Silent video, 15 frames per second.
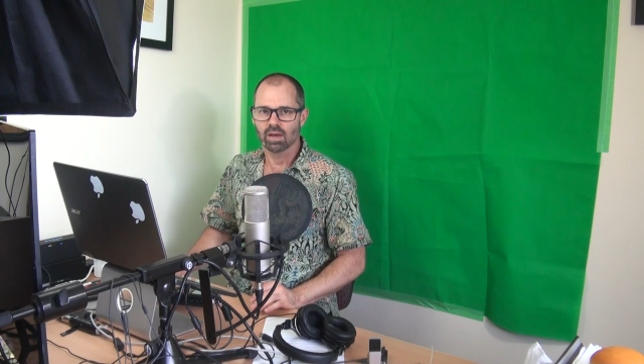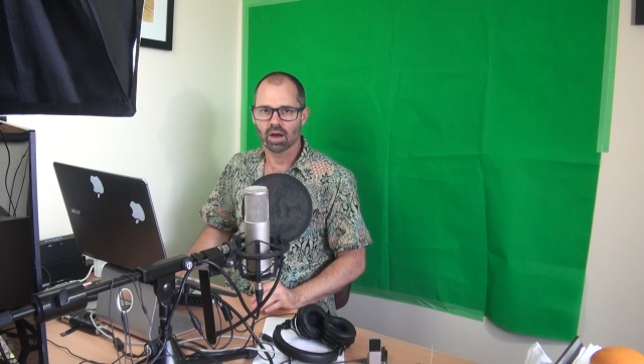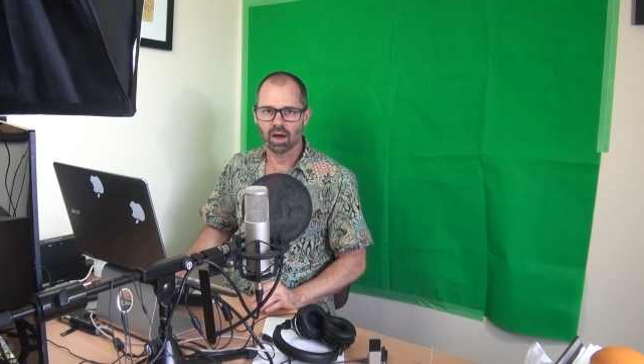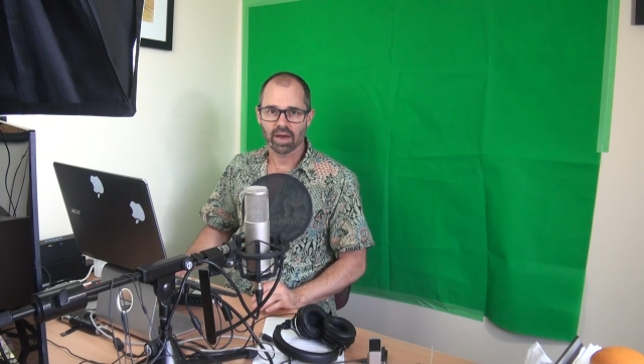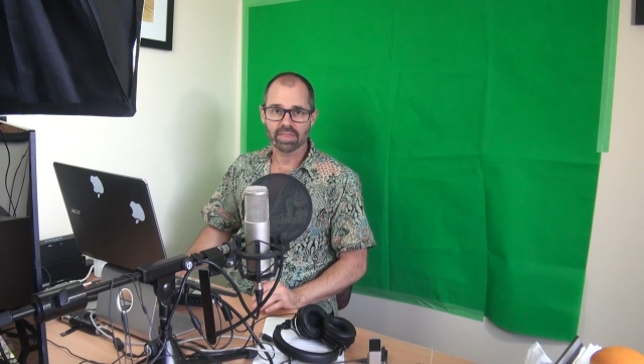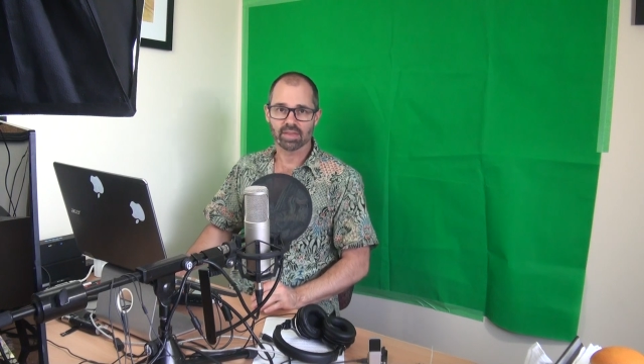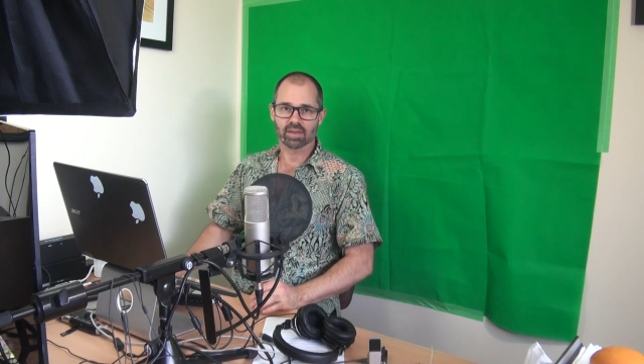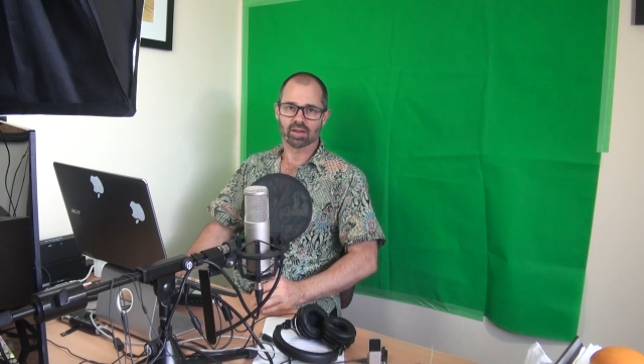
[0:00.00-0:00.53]

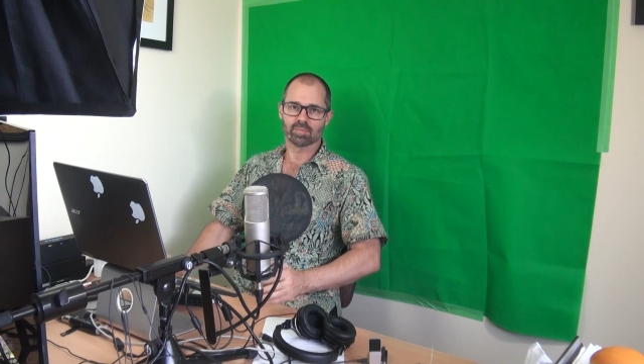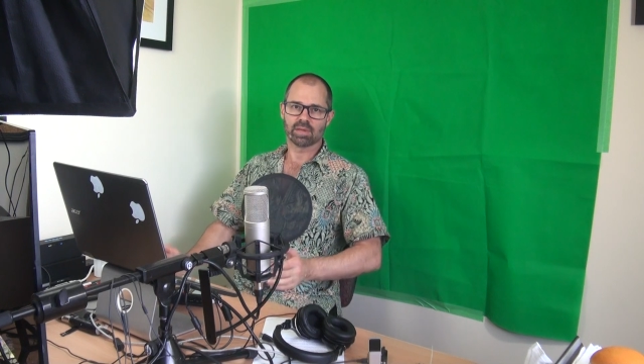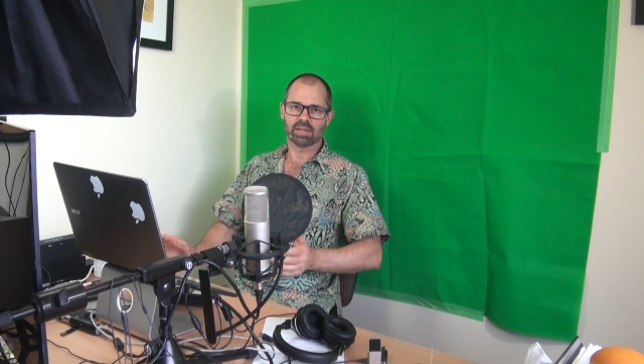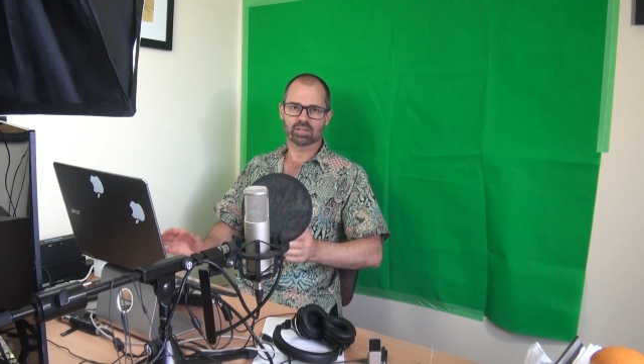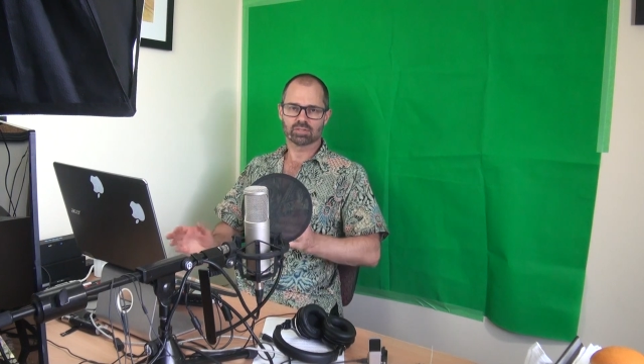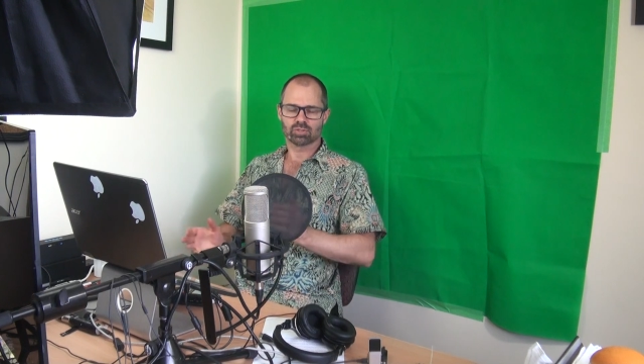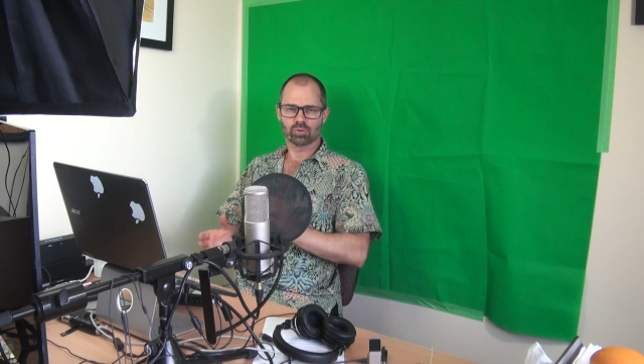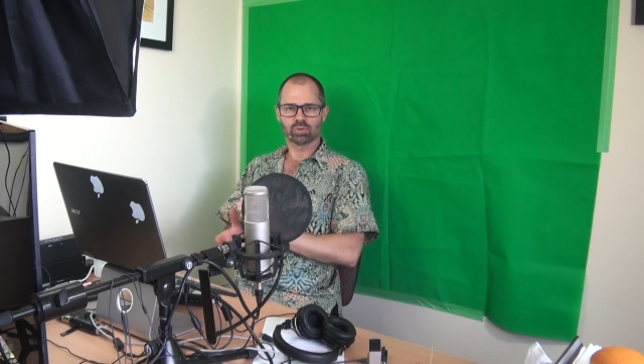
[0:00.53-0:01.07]
Hi there, I'm here
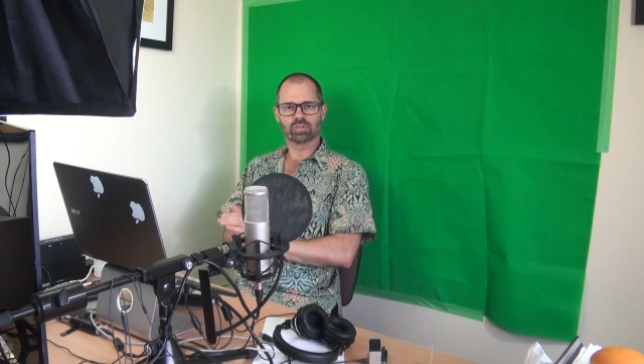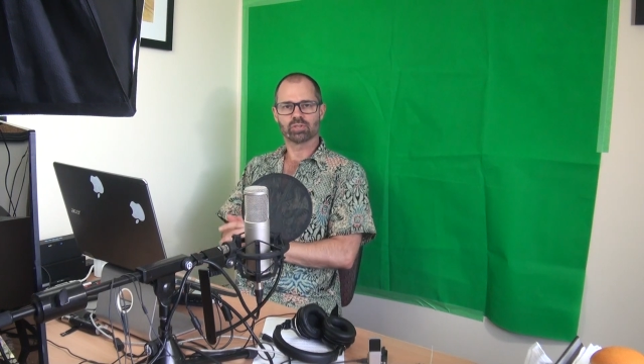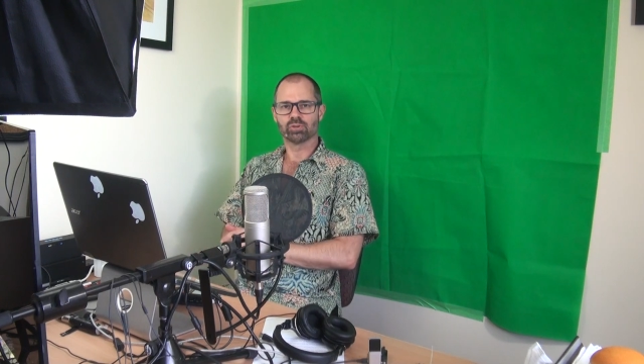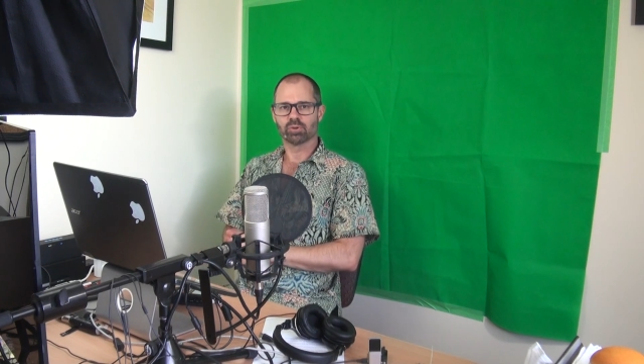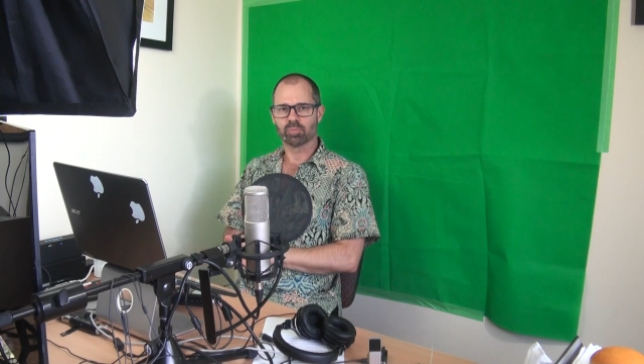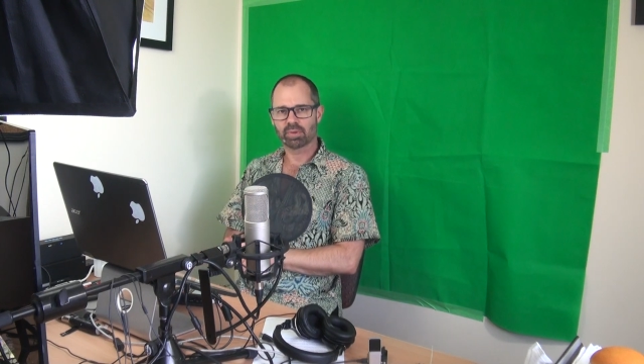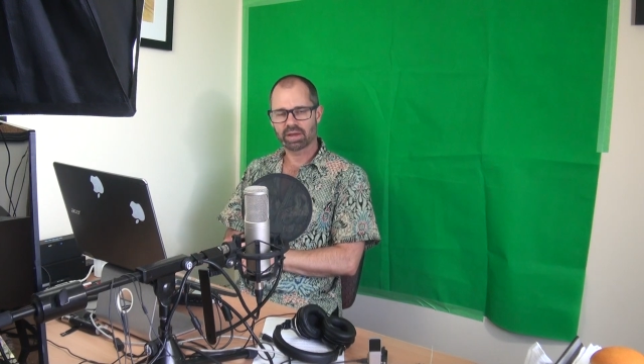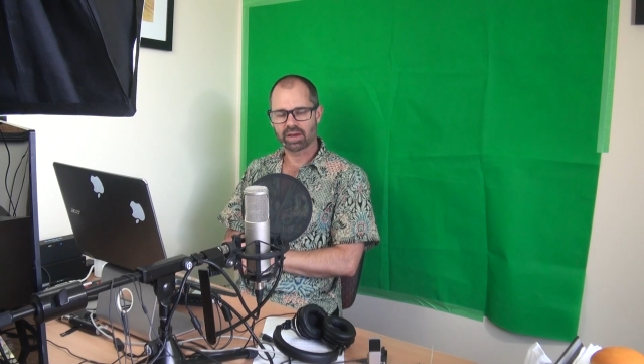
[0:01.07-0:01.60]
to talk to
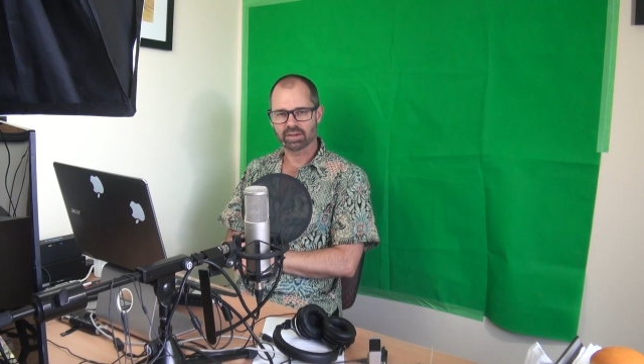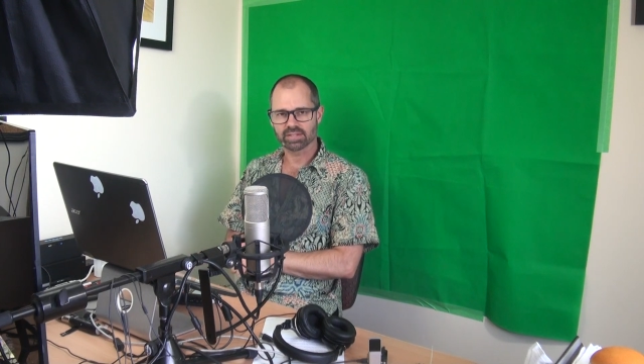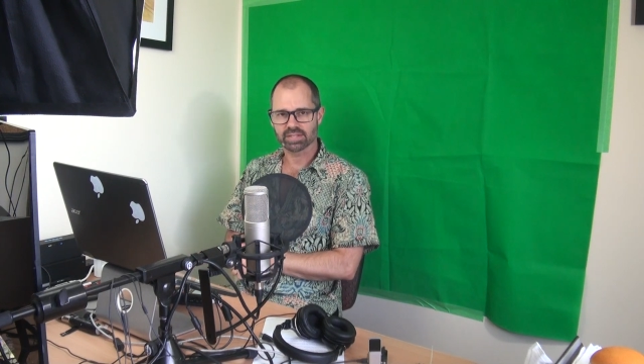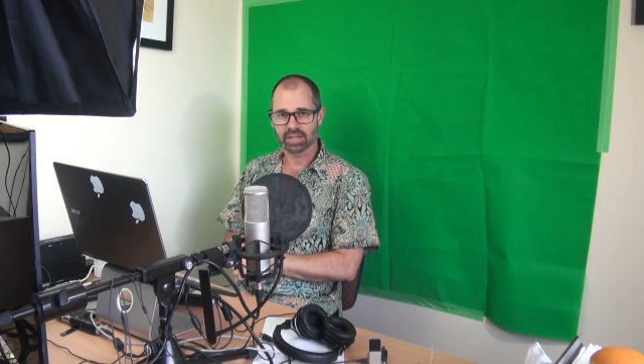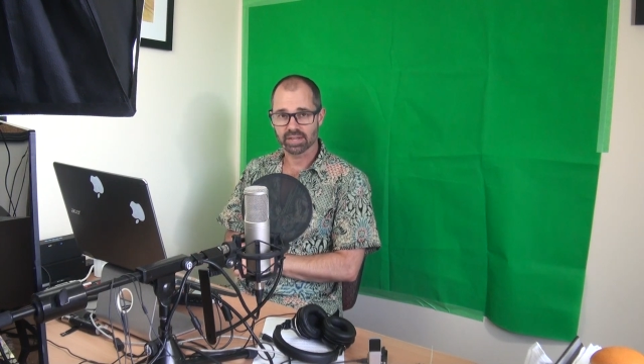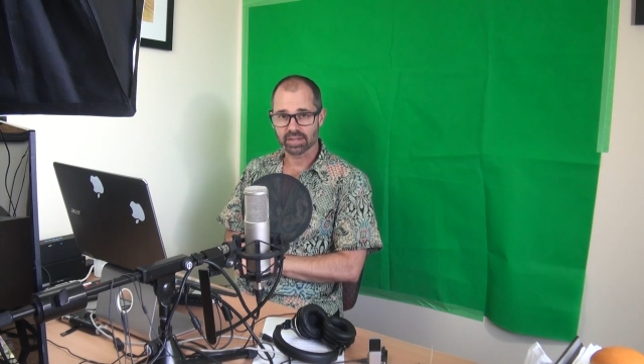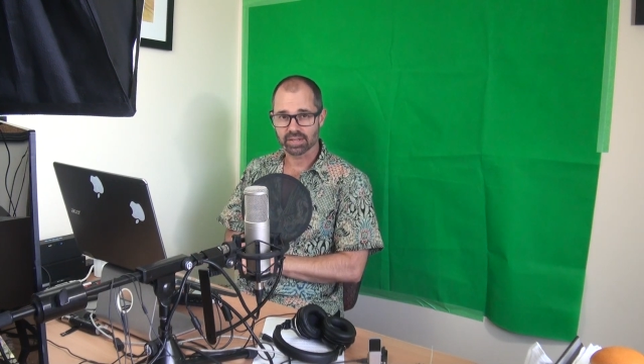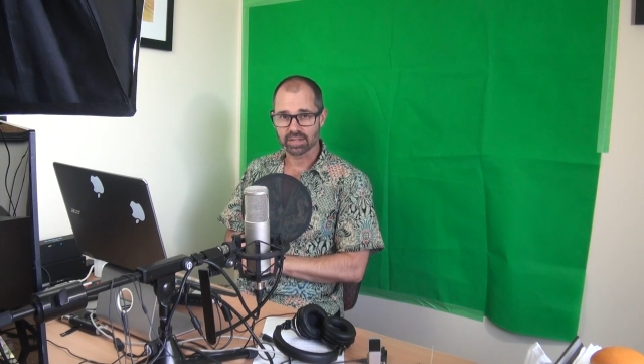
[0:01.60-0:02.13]
you about
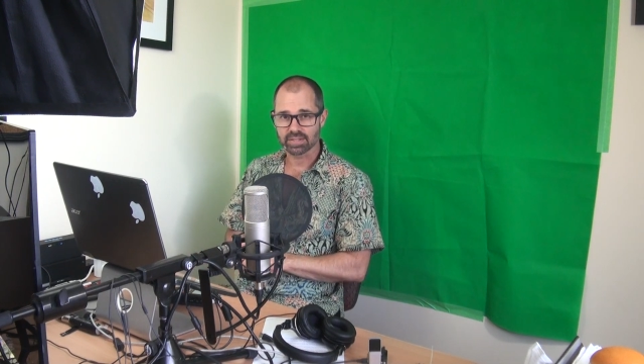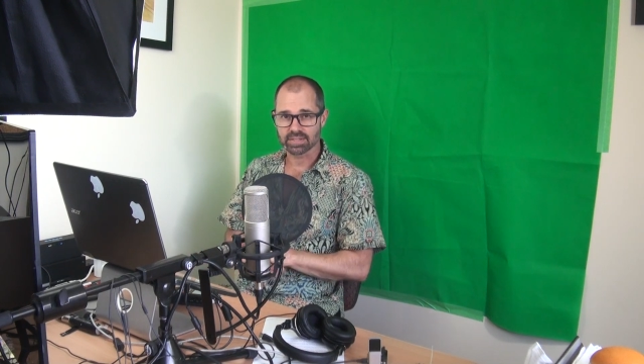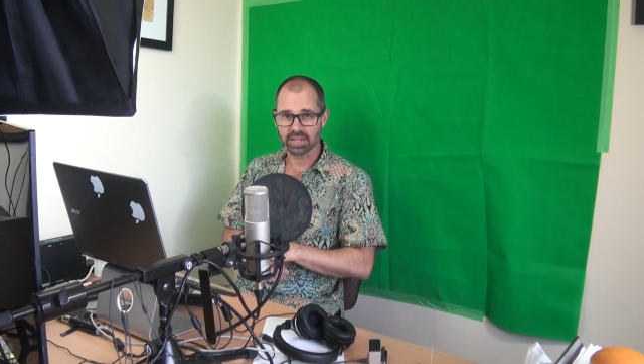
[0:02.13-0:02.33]
uh,